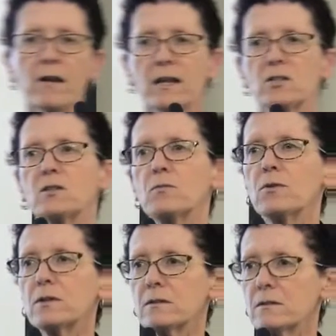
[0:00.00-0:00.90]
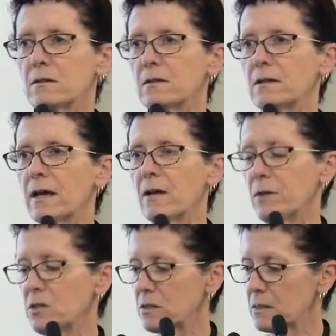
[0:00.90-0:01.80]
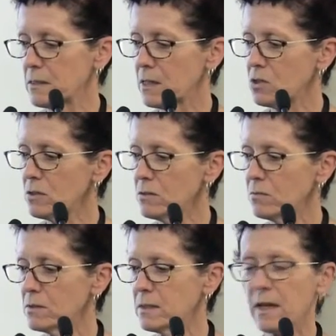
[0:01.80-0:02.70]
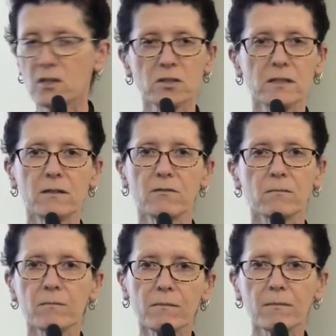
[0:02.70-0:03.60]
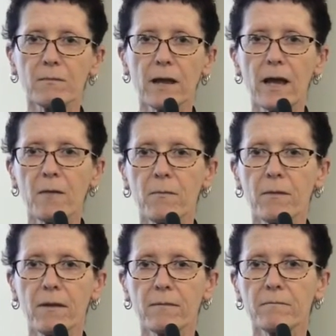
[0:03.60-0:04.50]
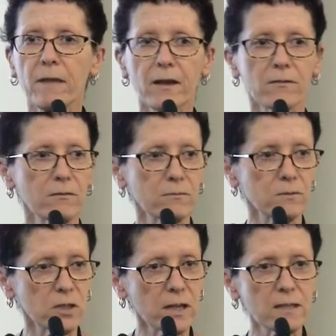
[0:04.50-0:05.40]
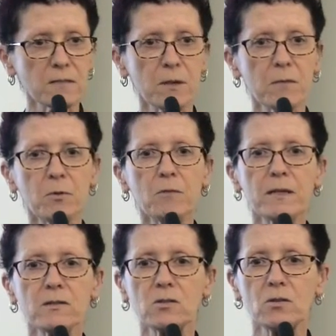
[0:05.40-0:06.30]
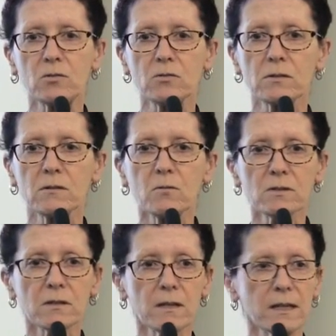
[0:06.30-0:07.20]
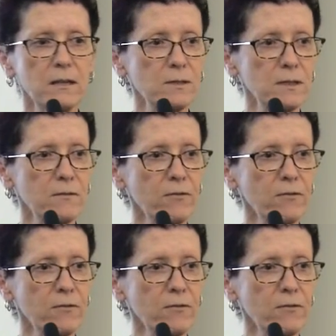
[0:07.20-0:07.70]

it actually worked on the each of the sessions was he actually had chairs, but he put them in a circle, so it wasn't like he was at the